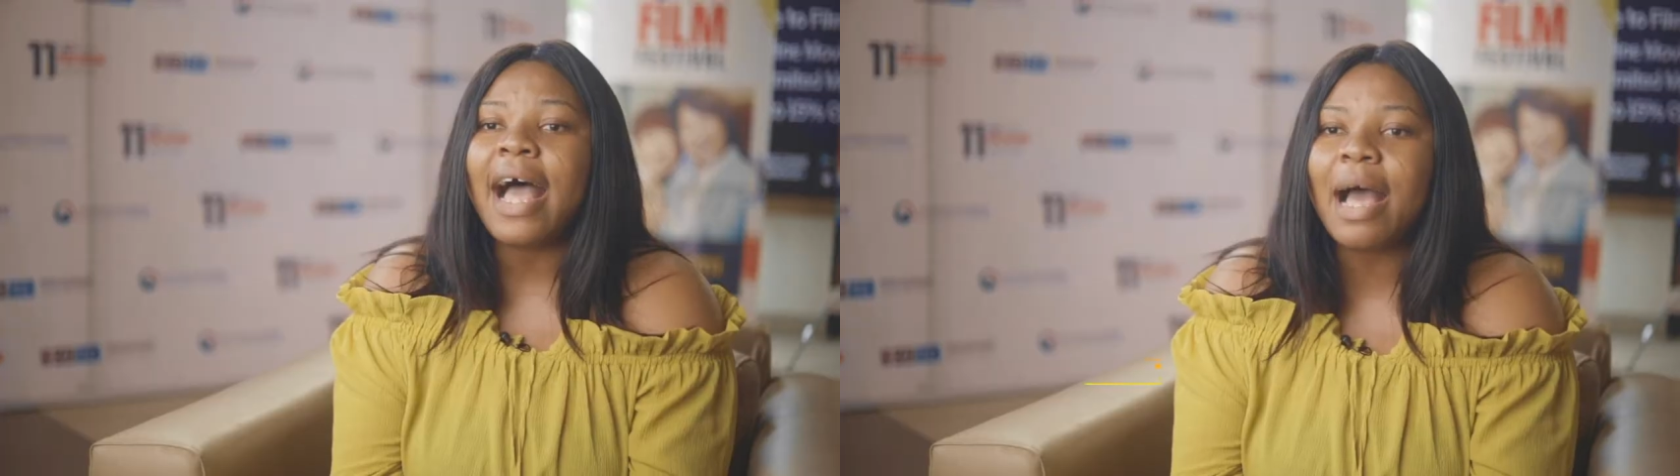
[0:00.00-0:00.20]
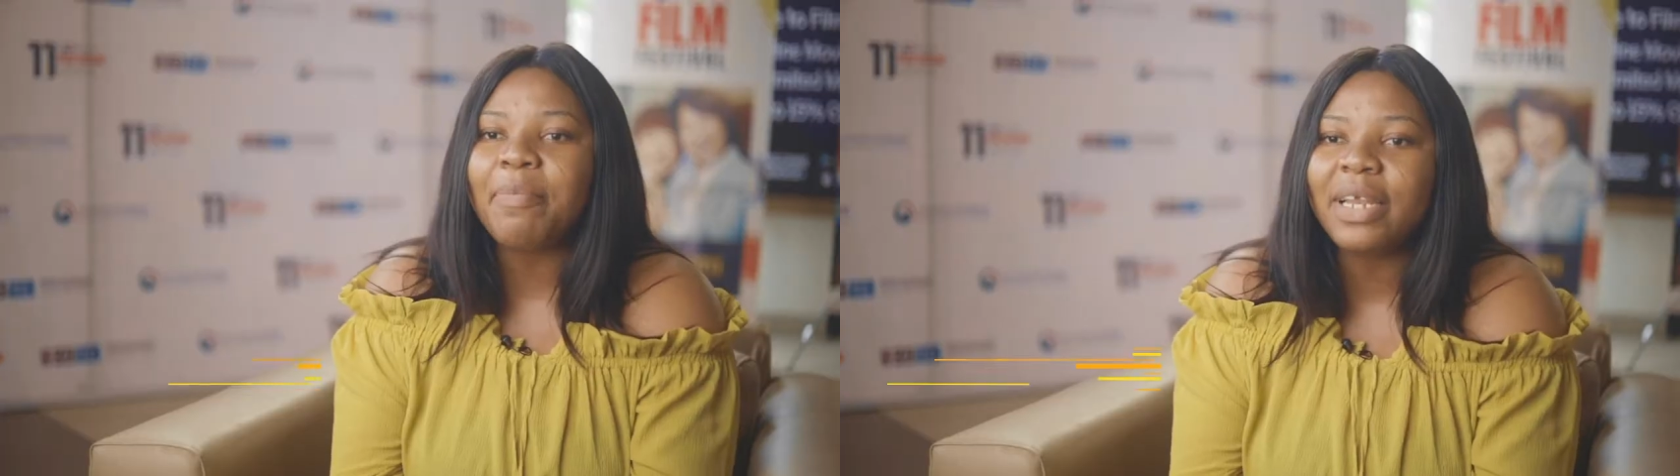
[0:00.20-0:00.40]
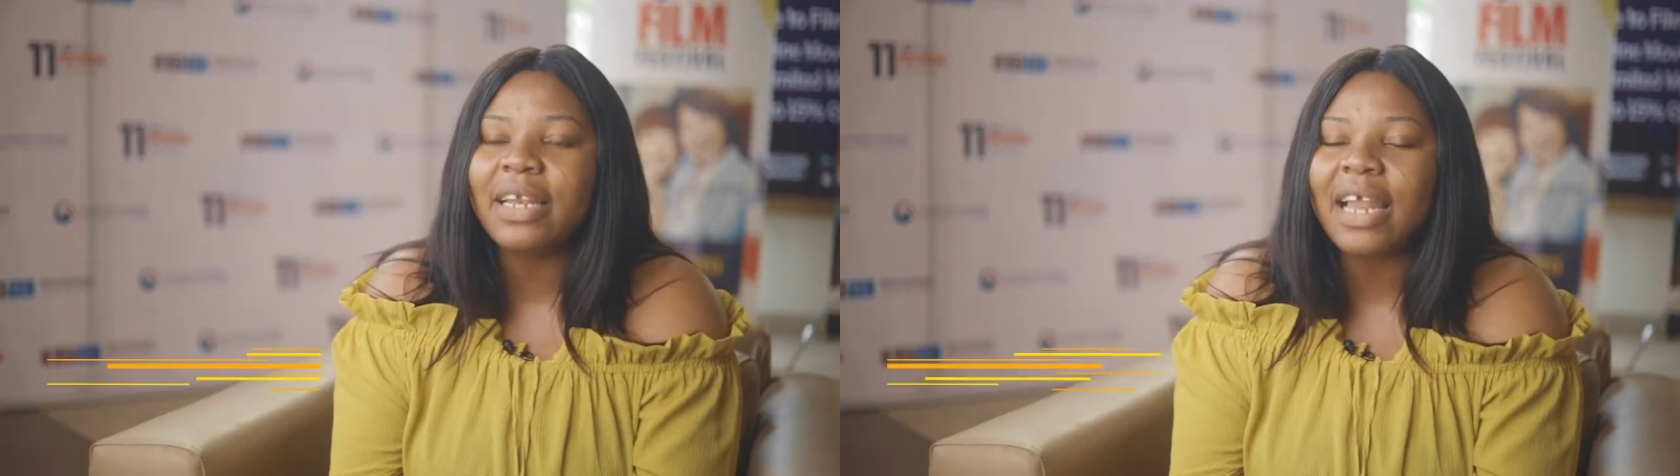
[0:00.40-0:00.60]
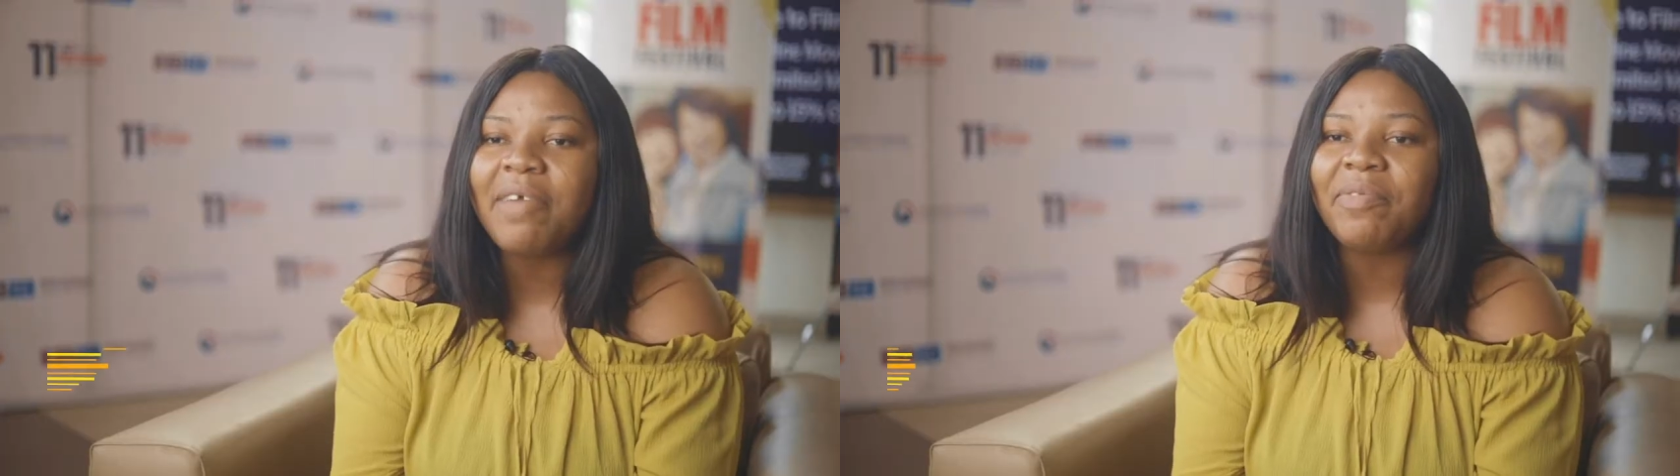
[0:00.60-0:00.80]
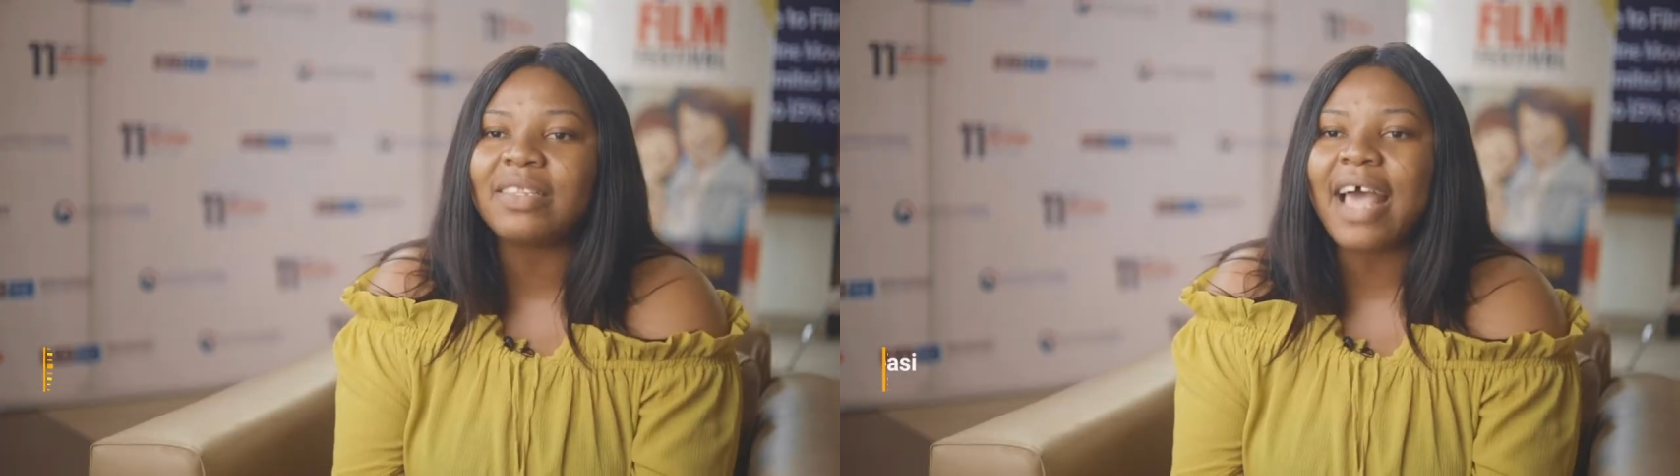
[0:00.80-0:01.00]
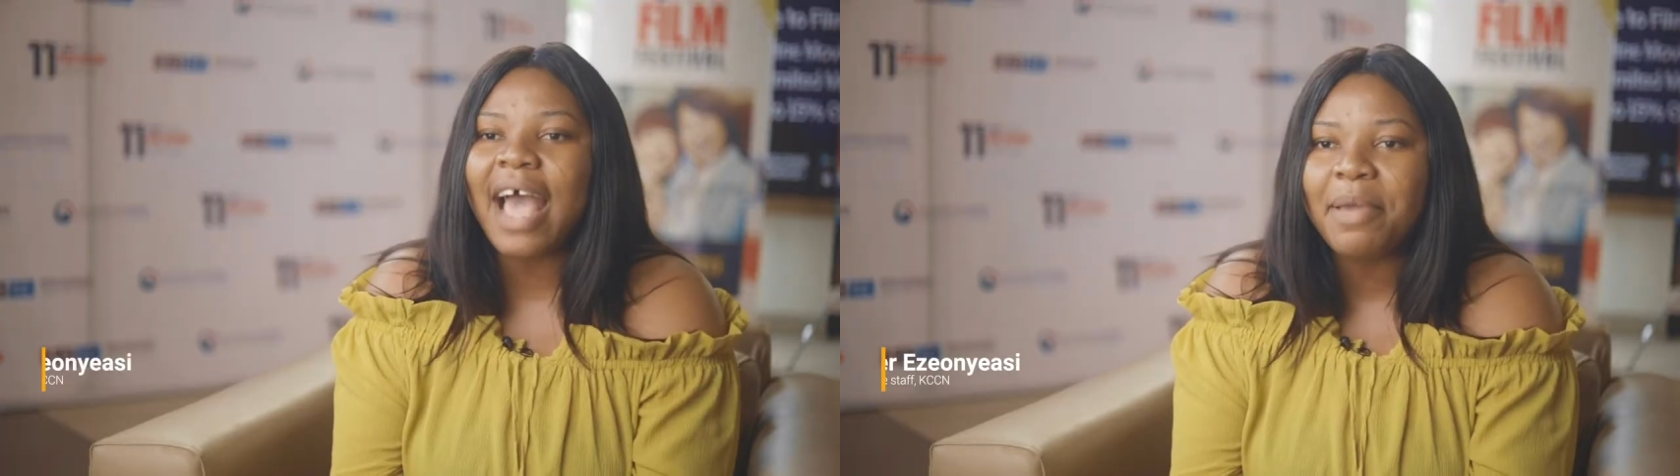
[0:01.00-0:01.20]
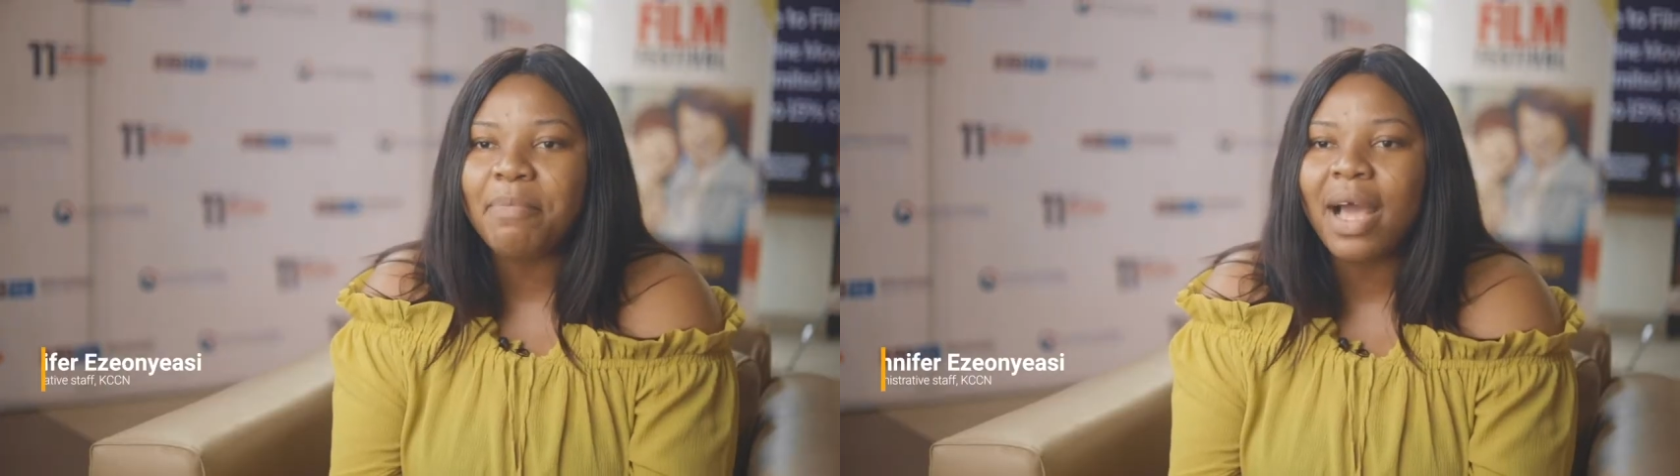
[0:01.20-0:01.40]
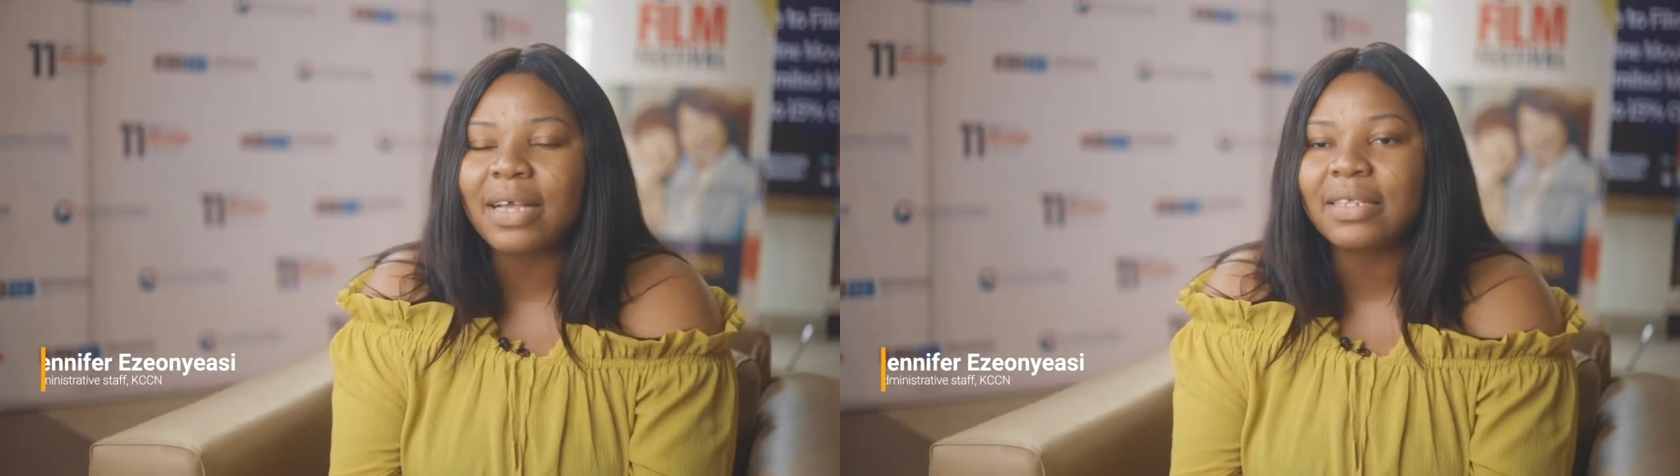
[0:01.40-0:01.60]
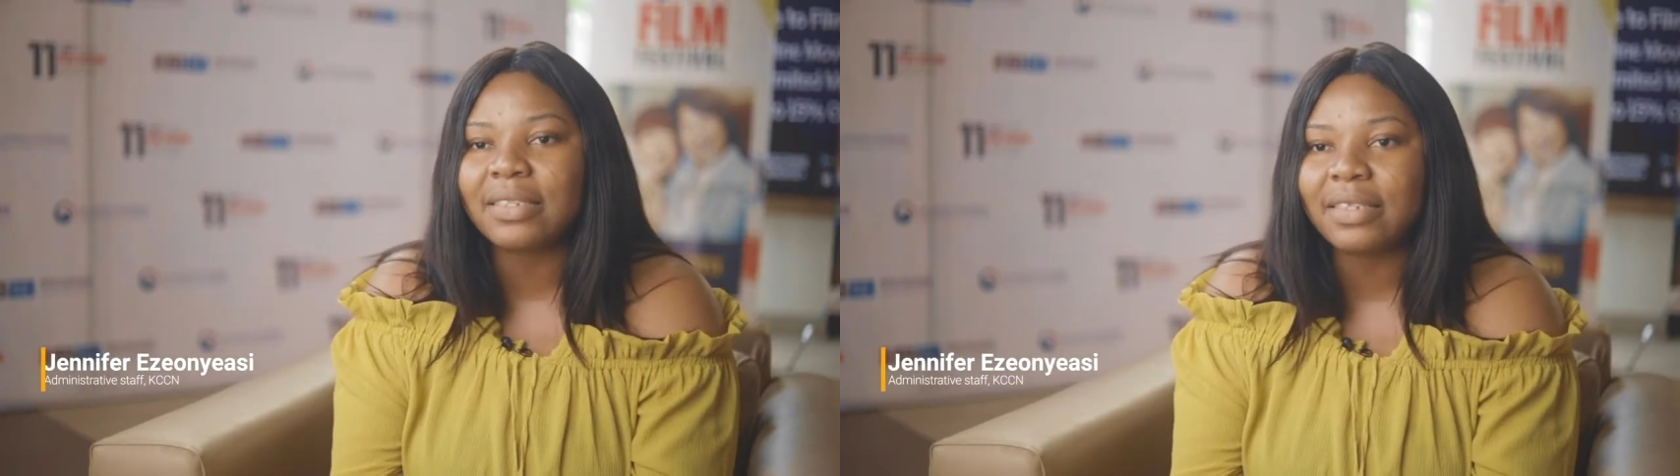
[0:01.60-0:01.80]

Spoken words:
happening live at IMAX